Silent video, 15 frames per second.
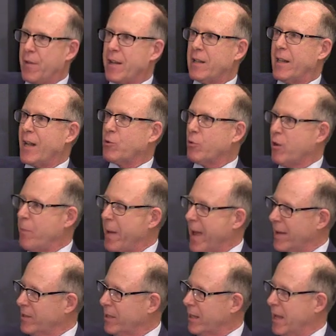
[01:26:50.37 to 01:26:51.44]
intellectual
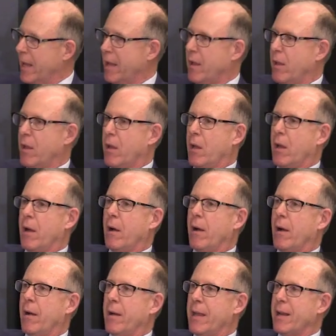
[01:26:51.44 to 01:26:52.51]
capacity
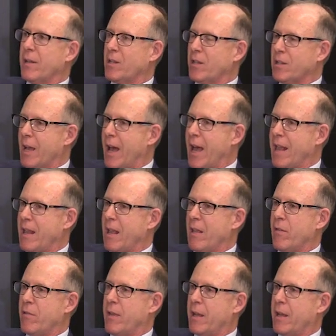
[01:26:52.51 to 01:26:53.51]
in a society